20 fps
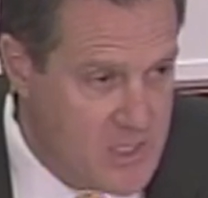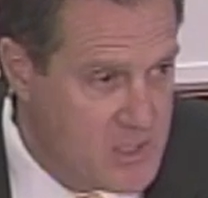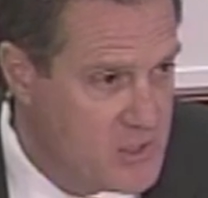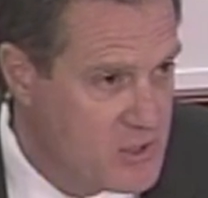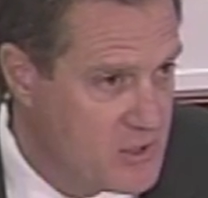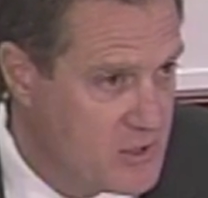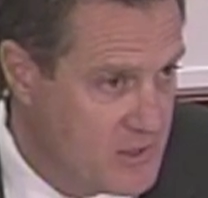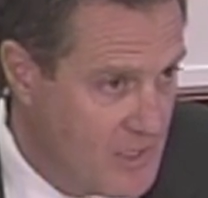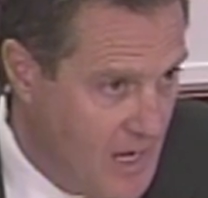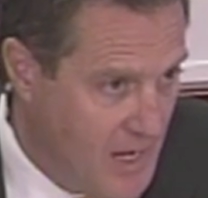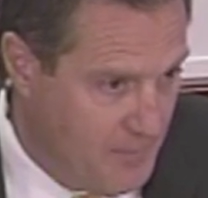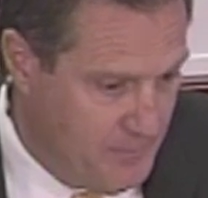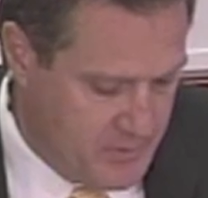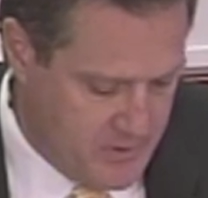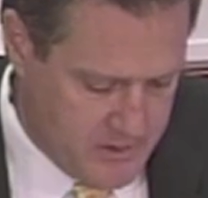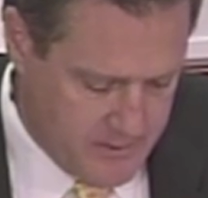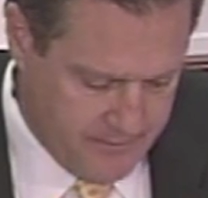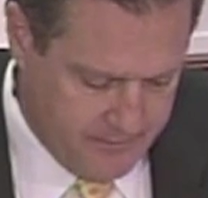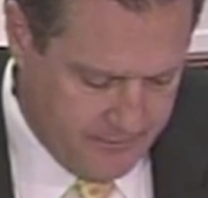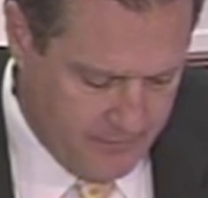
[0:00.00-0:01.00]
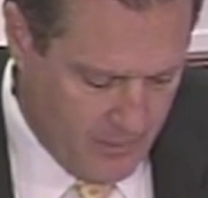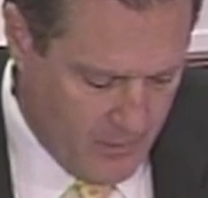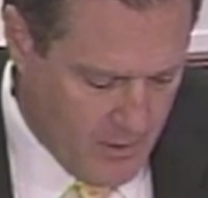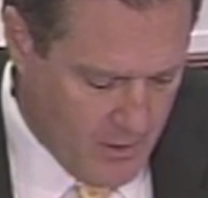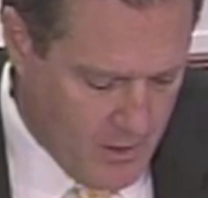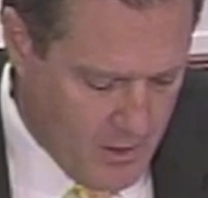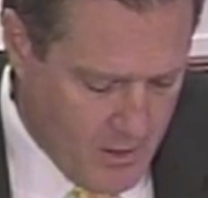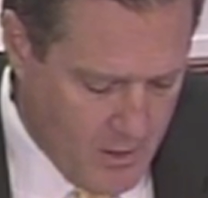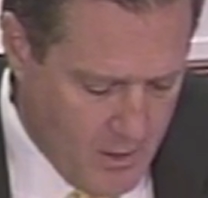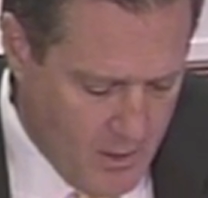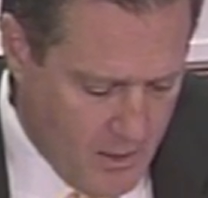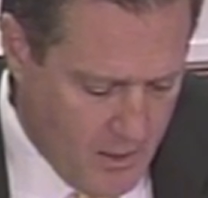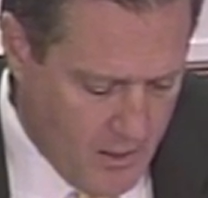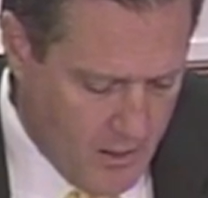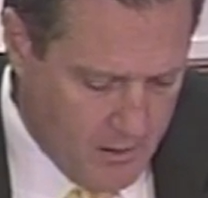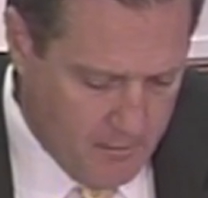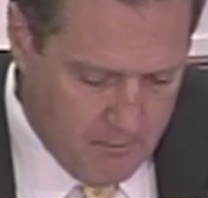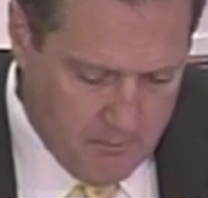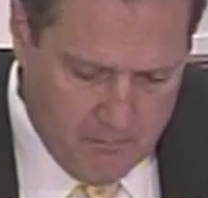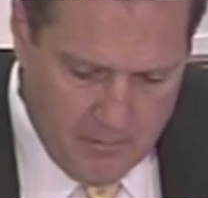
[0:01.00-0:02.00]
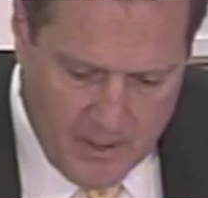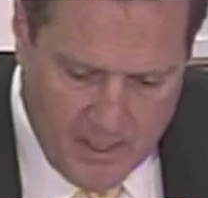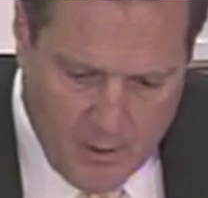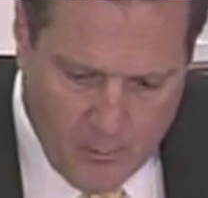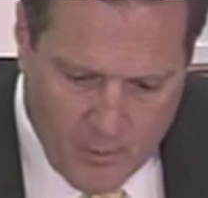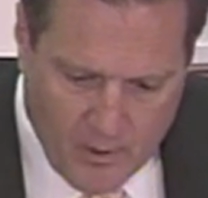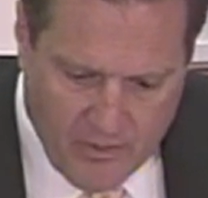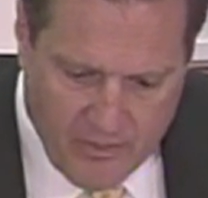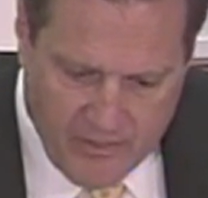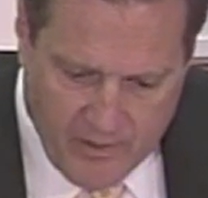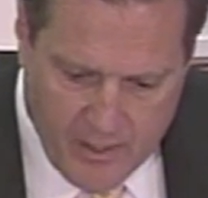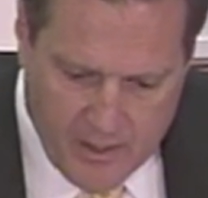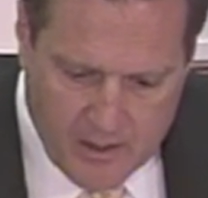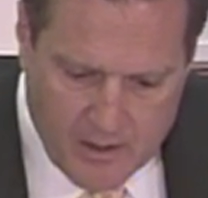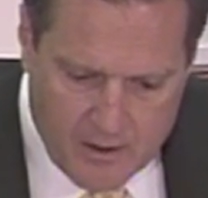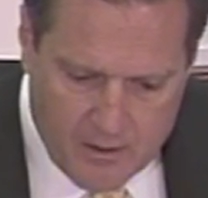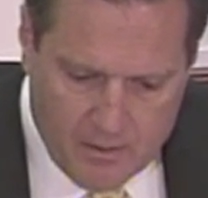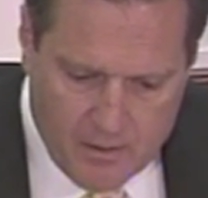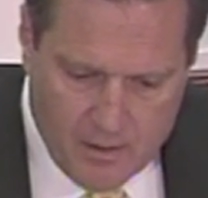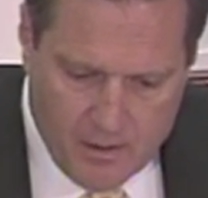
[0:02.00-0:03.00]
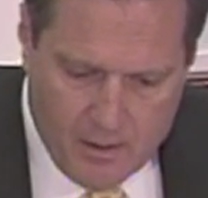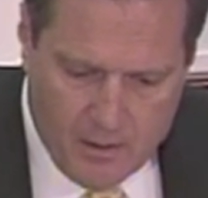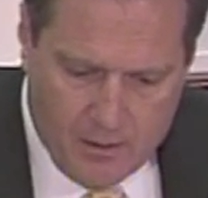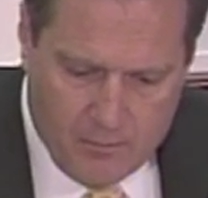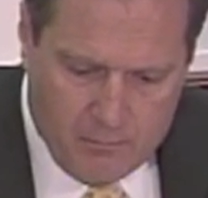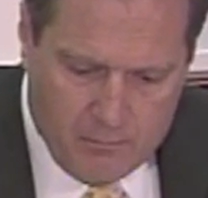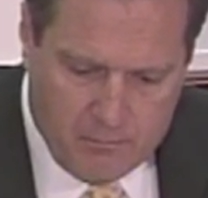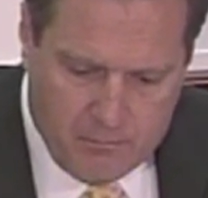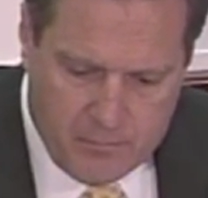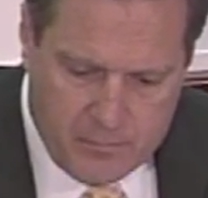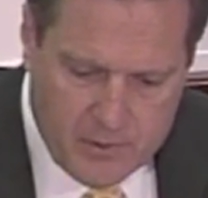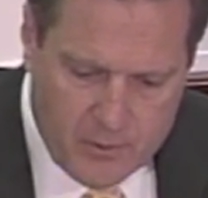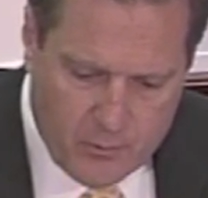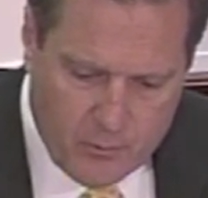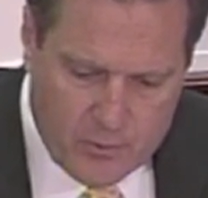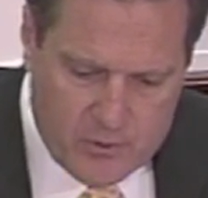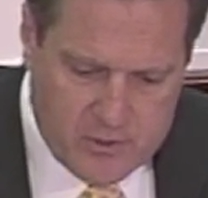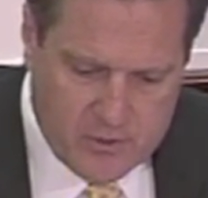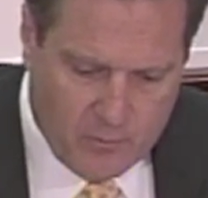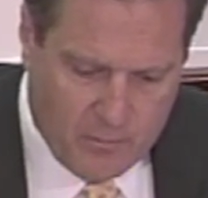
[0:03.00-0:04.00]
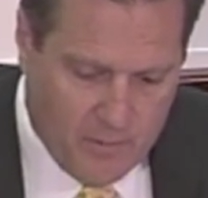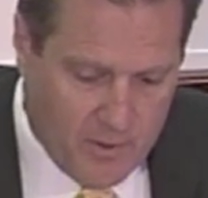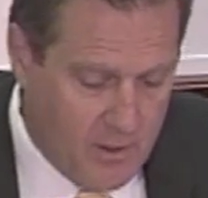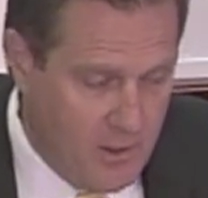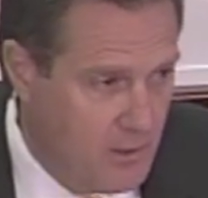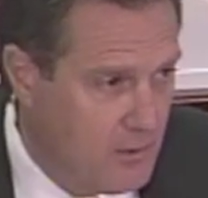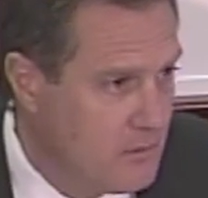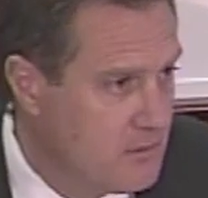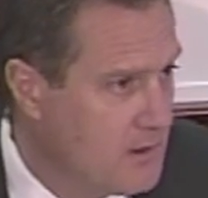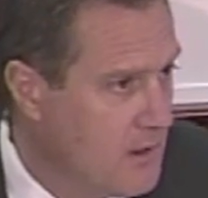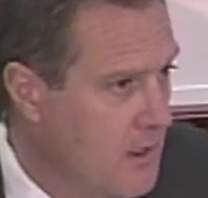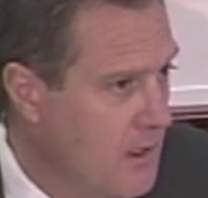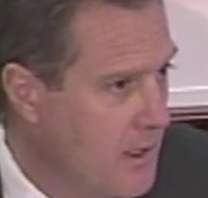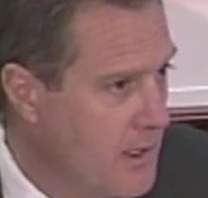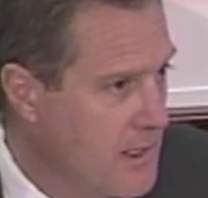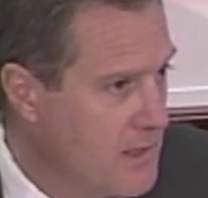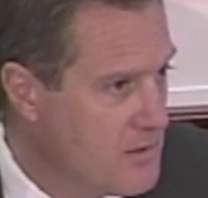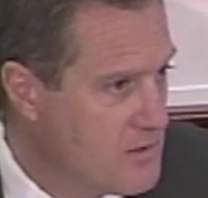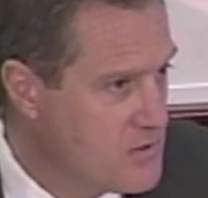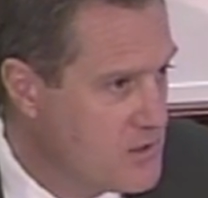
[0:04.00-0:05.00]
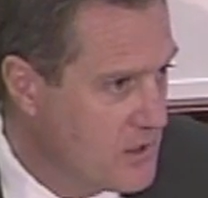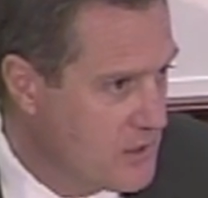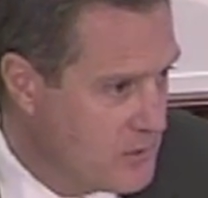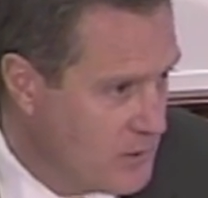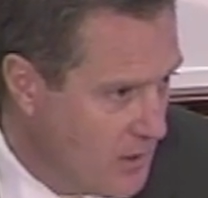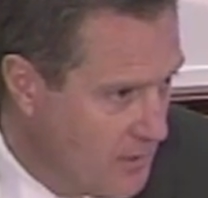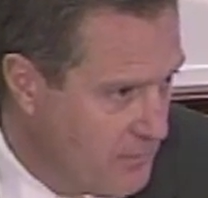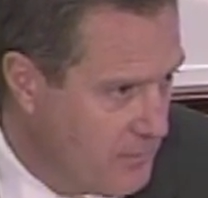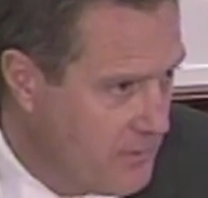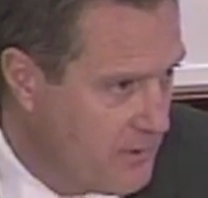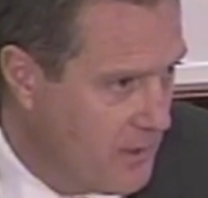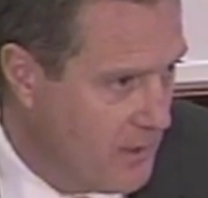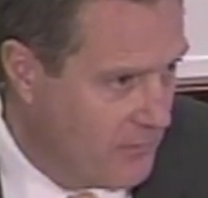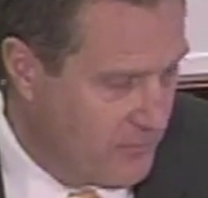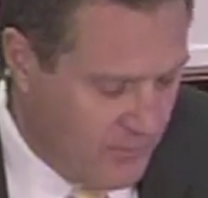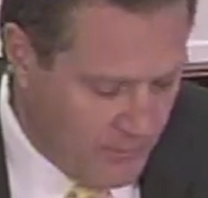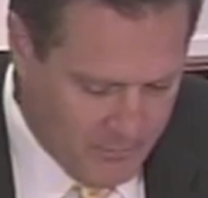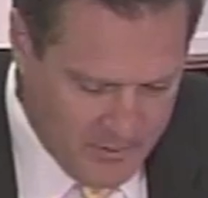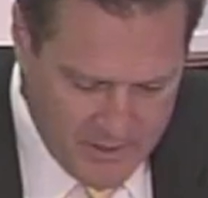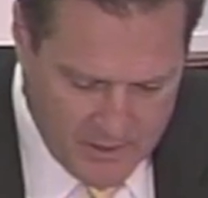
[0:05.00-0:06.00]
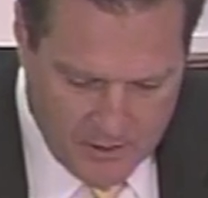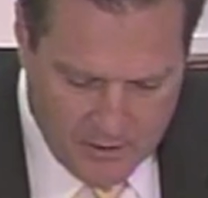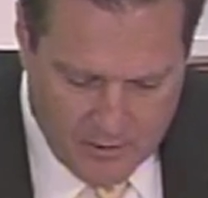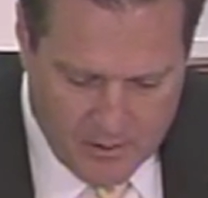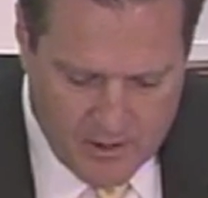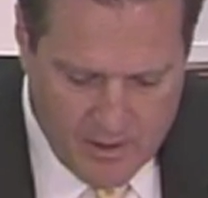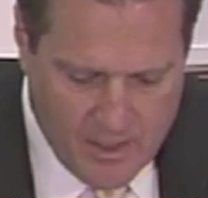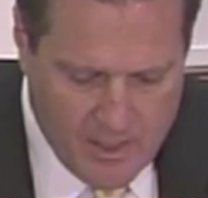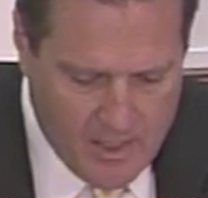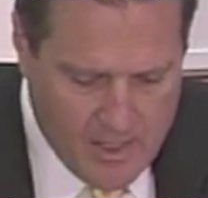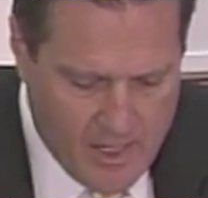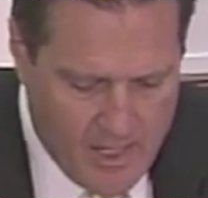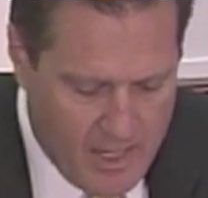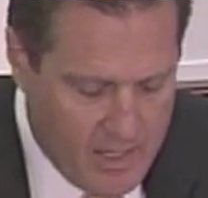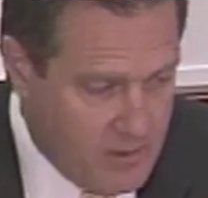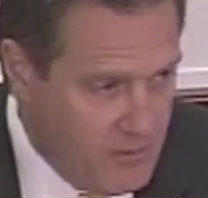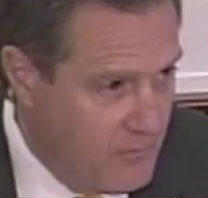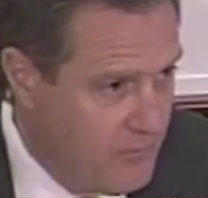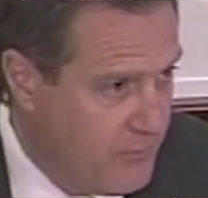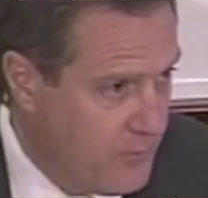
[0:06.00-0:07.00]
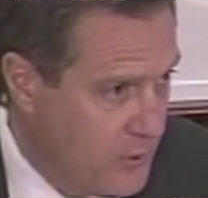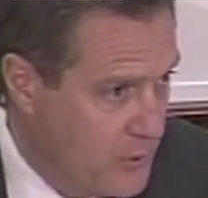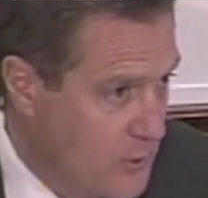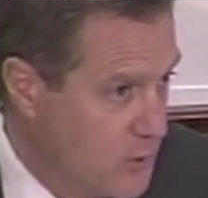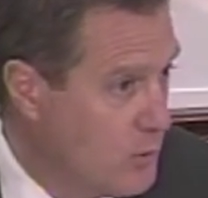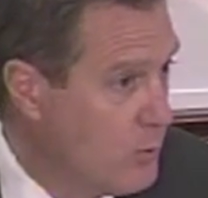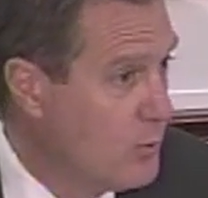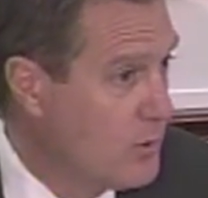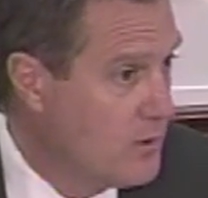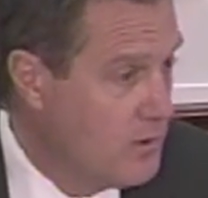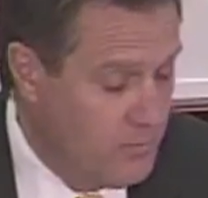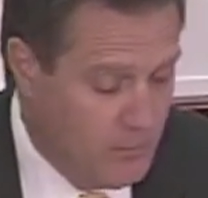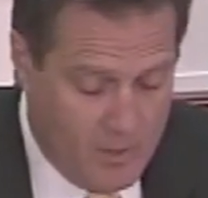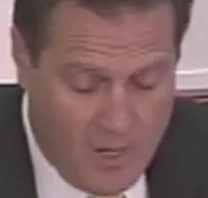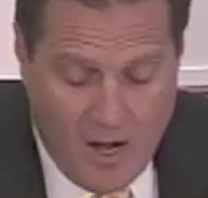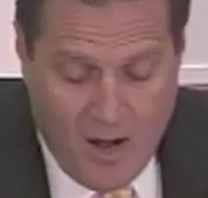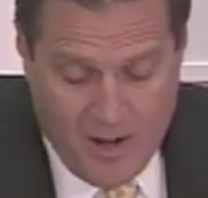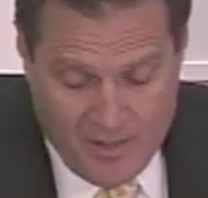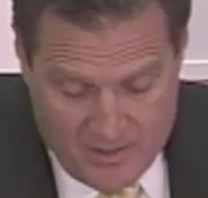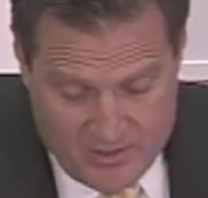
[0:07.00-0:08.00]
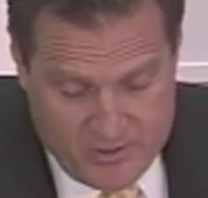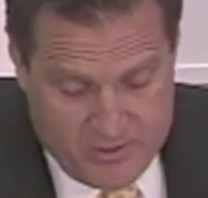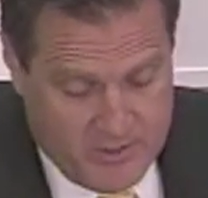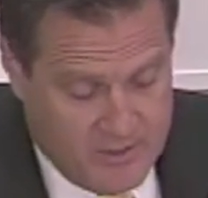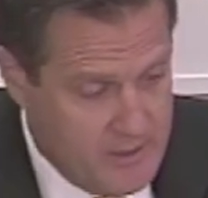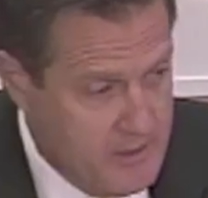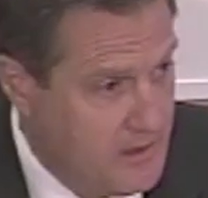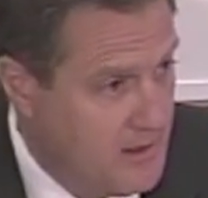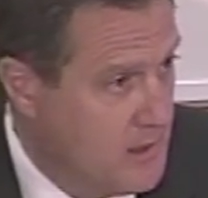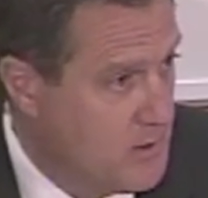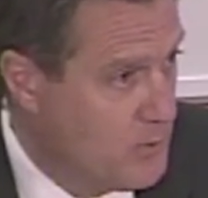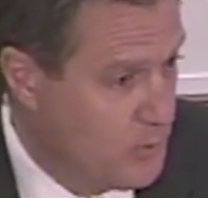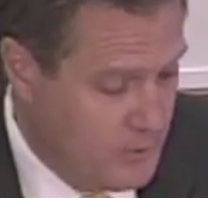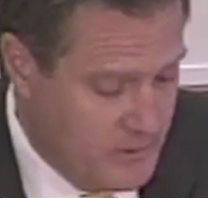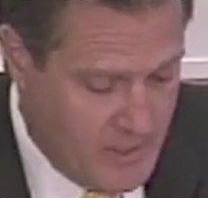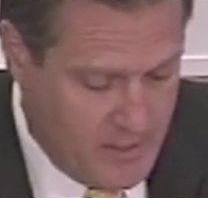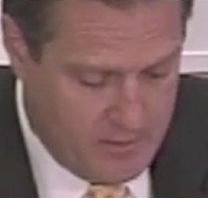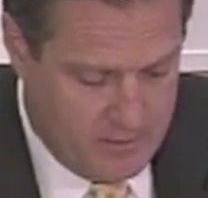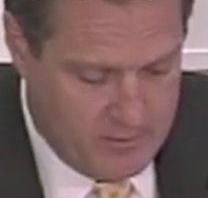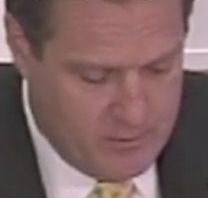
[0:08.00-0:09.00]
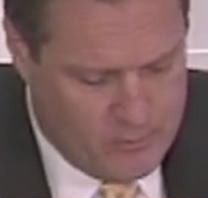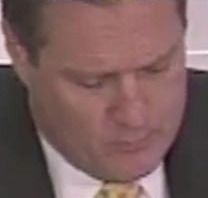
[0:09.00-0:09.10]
stops. I want to thank Christy Romero and SIGTARP for being here today and for your honesty in your letter.